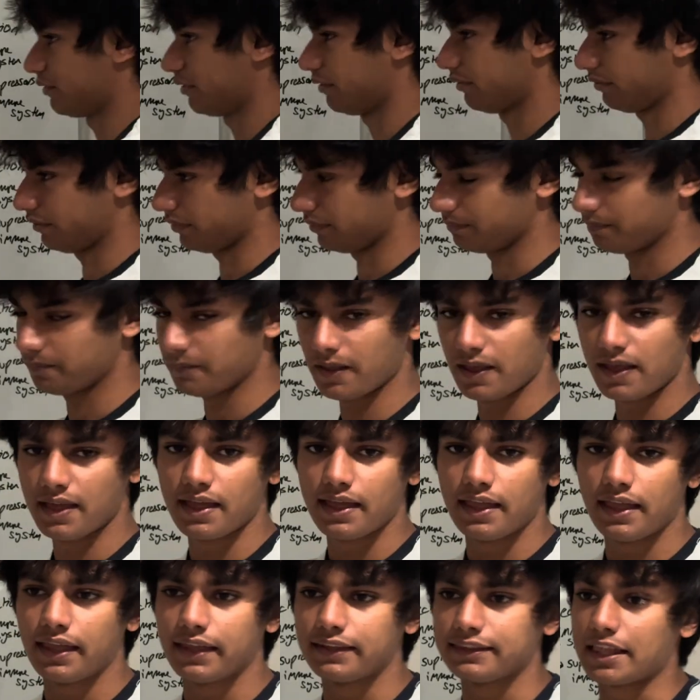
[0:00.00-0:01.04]
system.
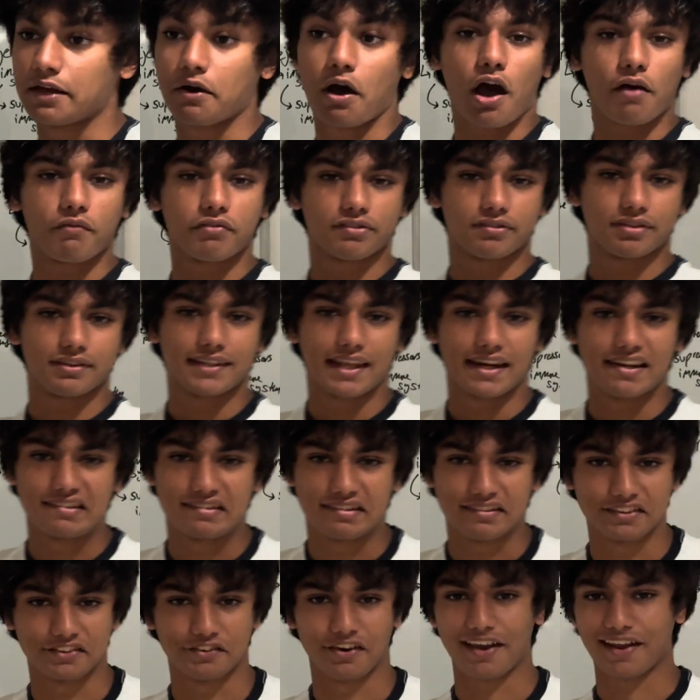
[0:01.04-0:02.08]
Now, obviously, that
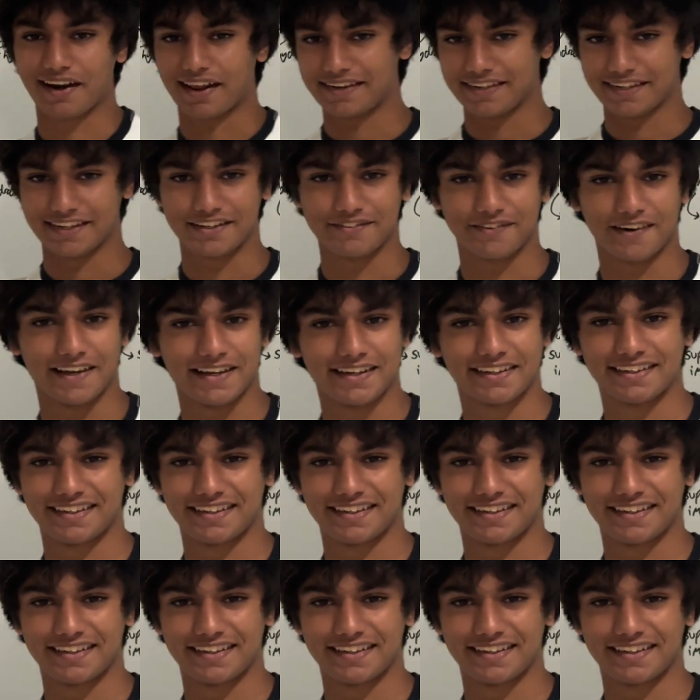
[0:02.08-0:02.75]
isn't a great idea, right?